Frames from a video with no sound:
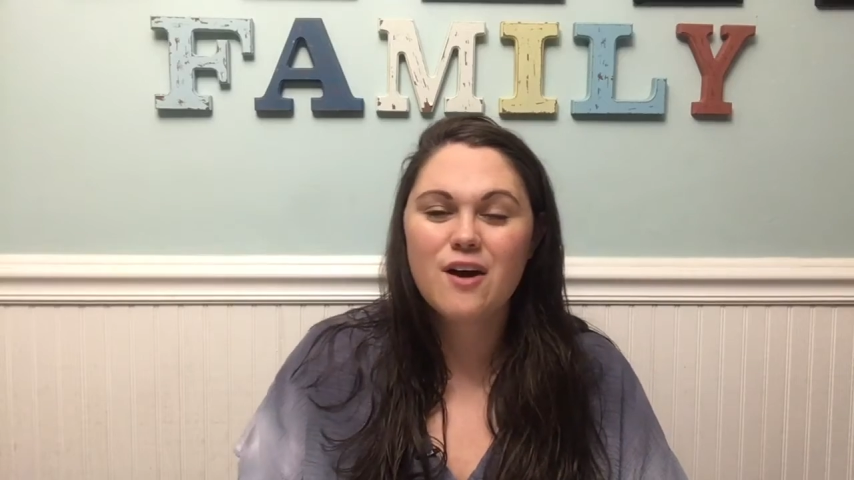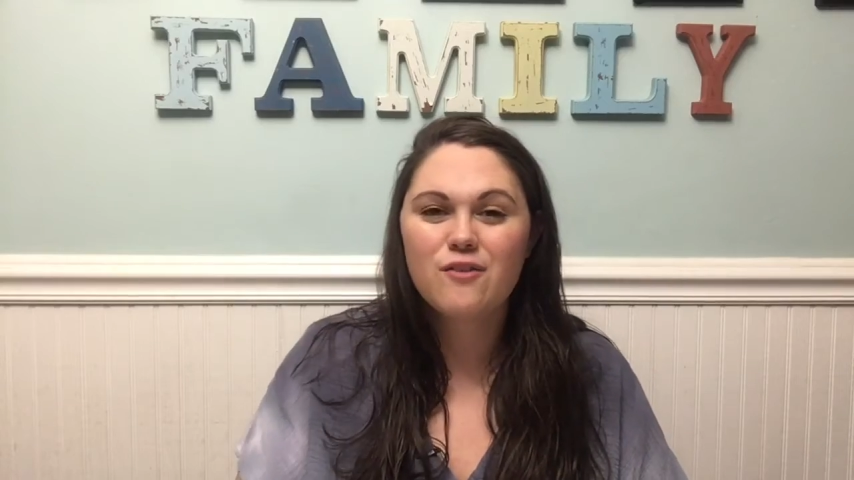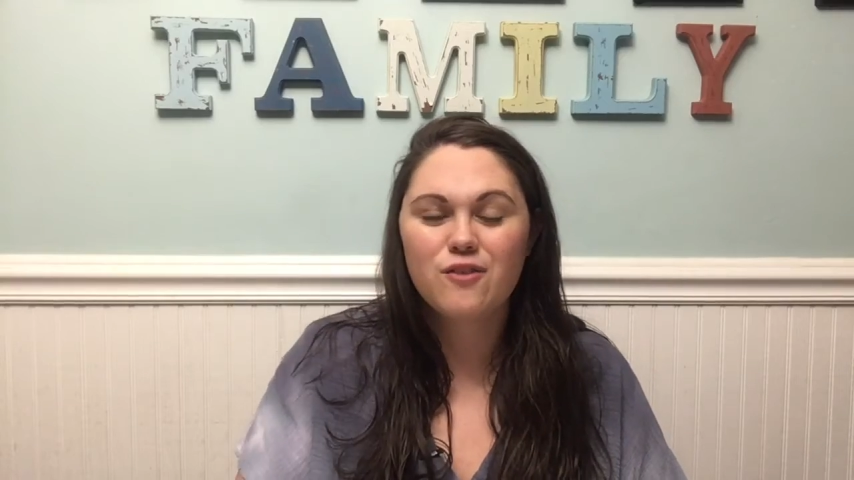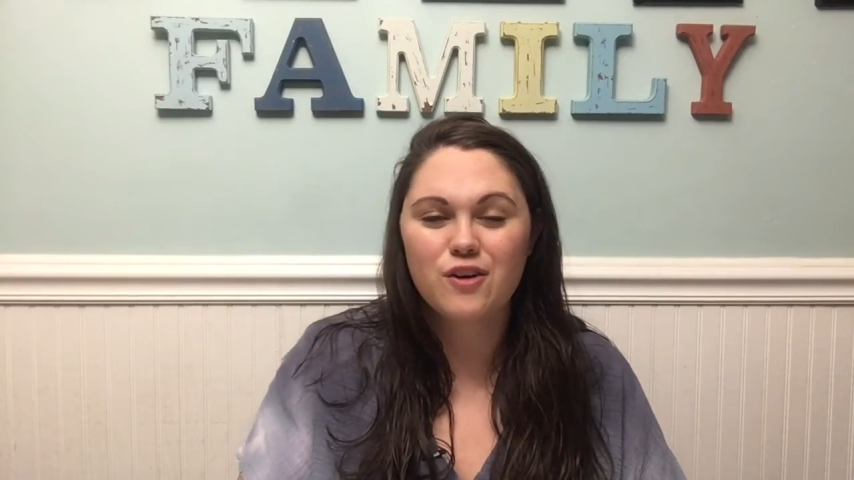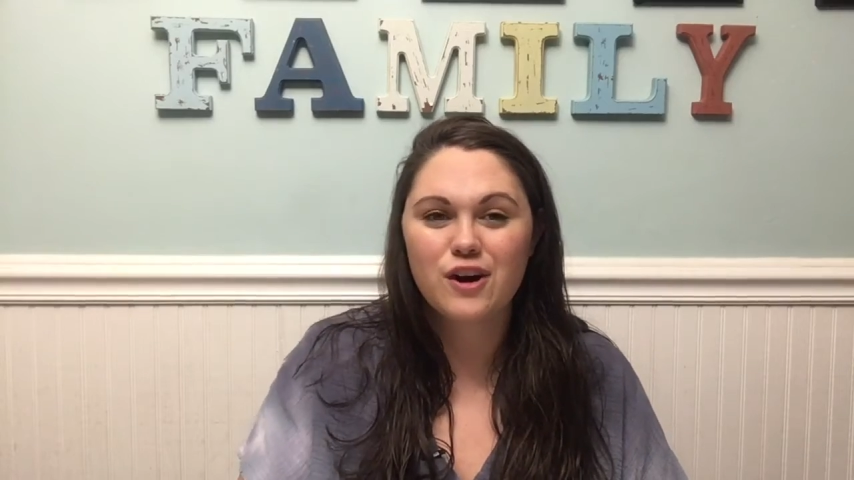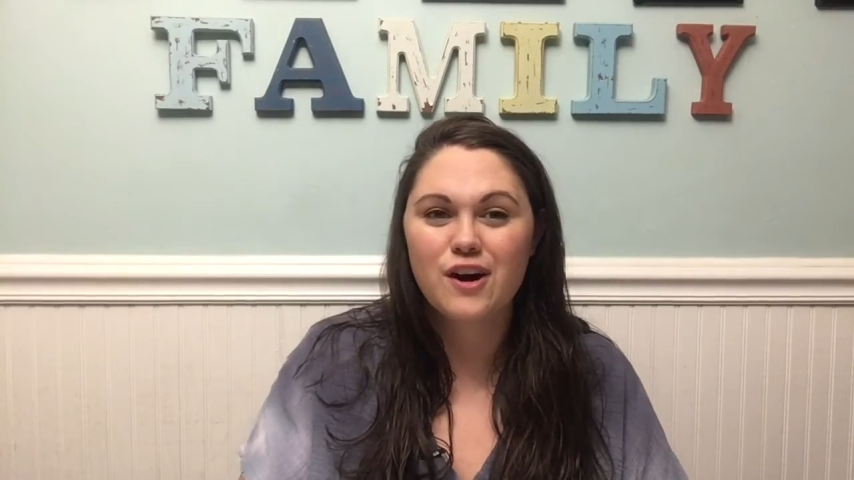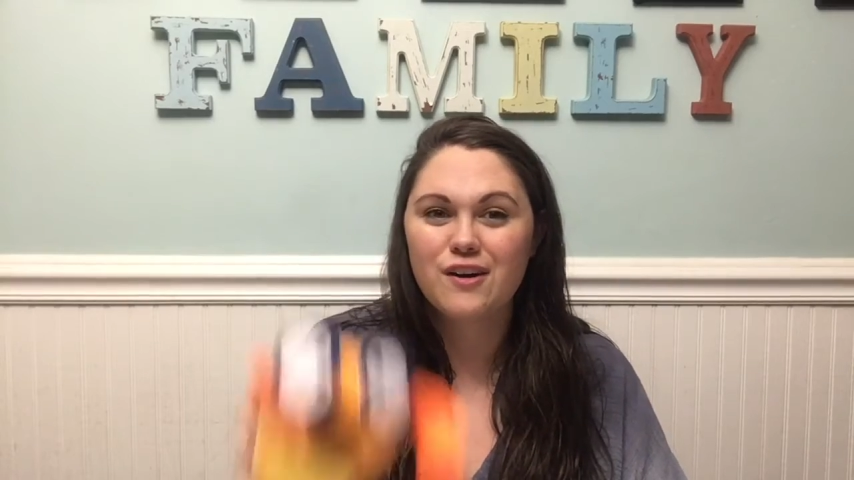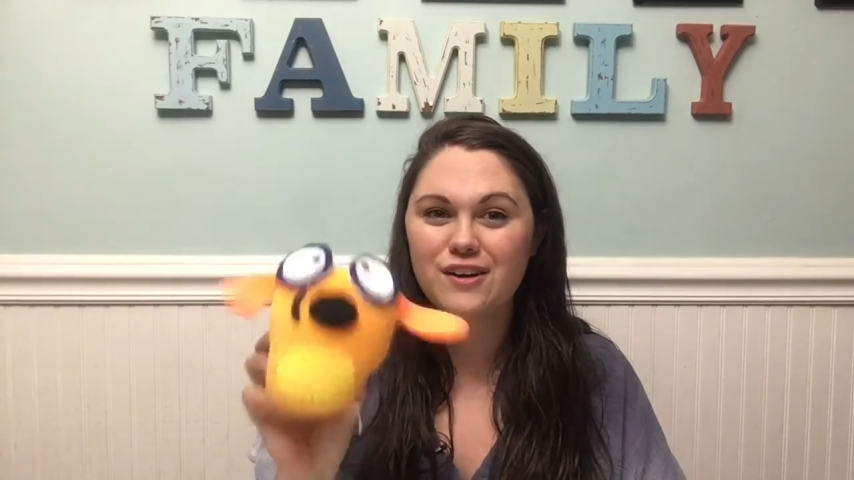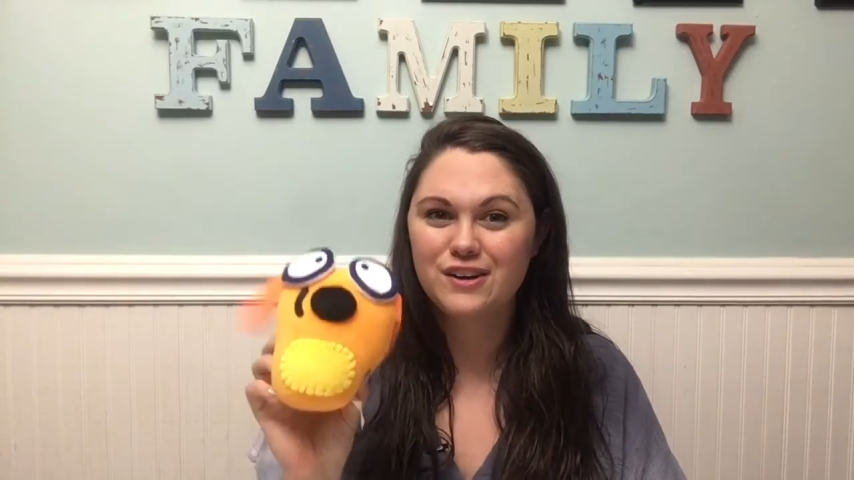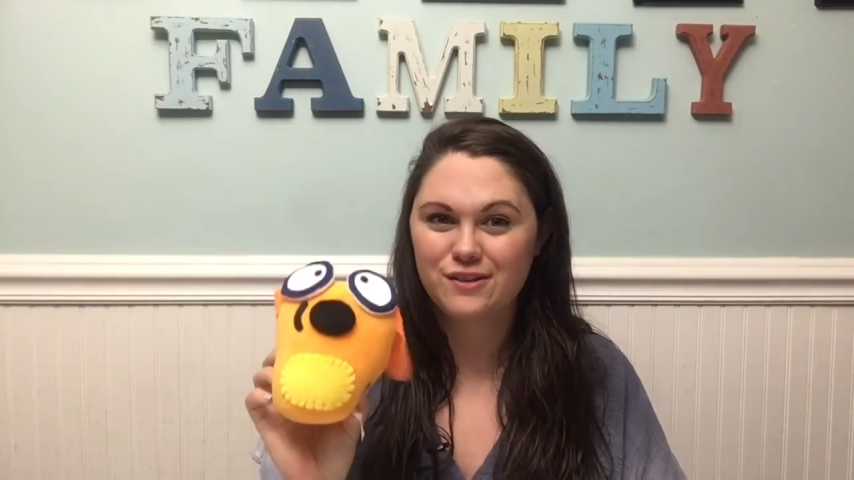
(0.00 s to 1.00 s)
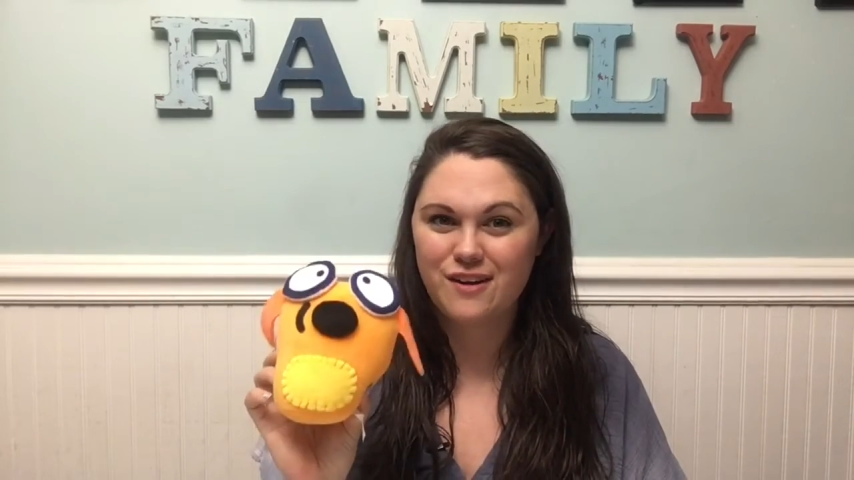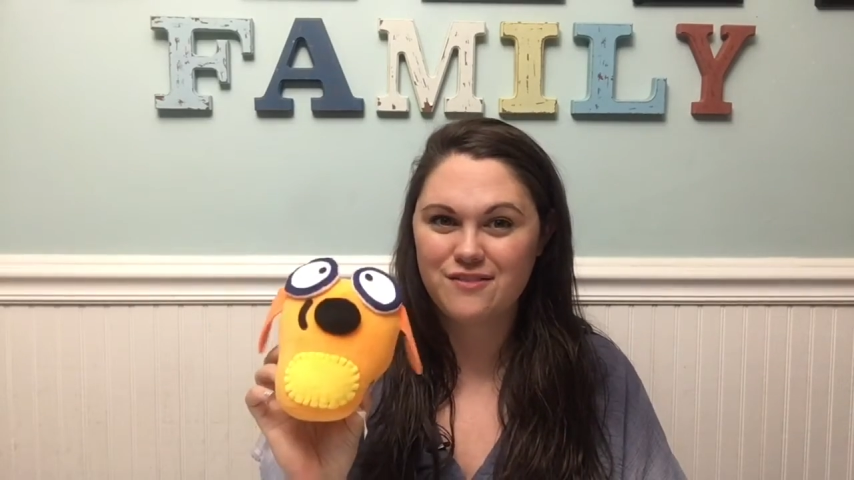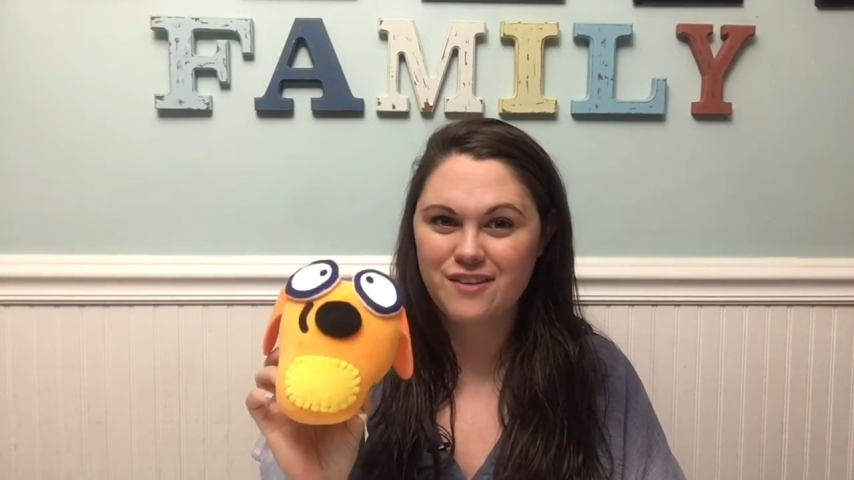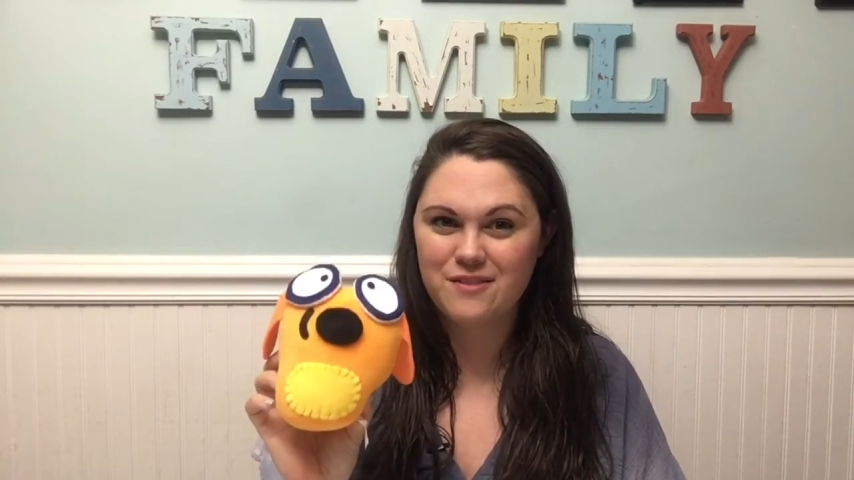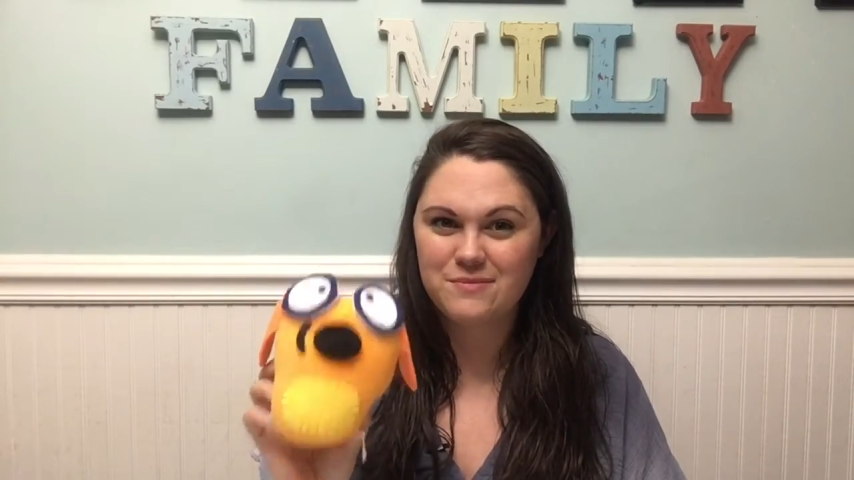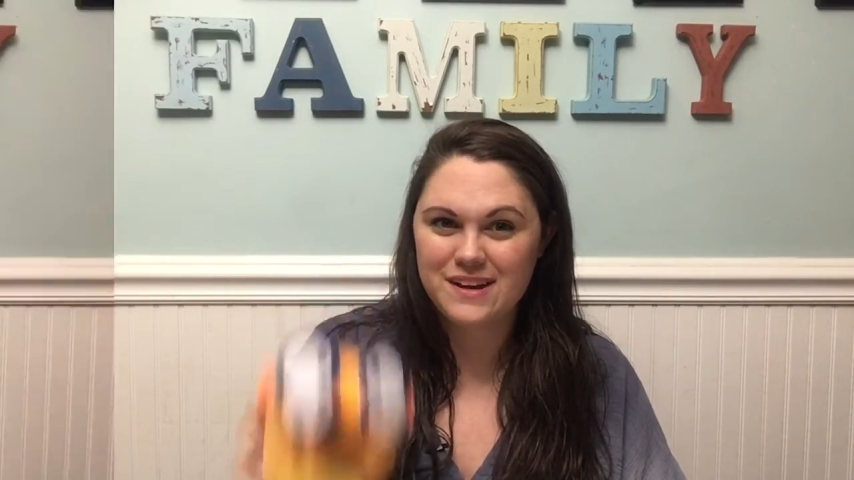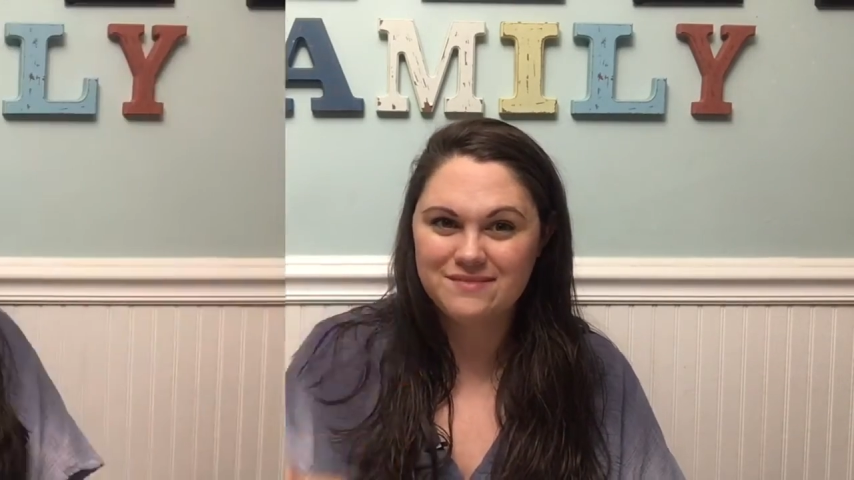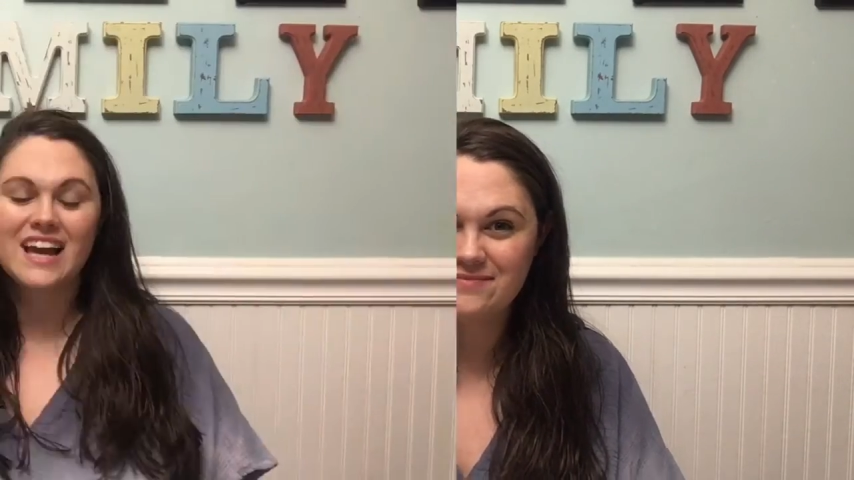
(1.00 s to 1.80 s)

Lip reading: for your Ruff Ruffman.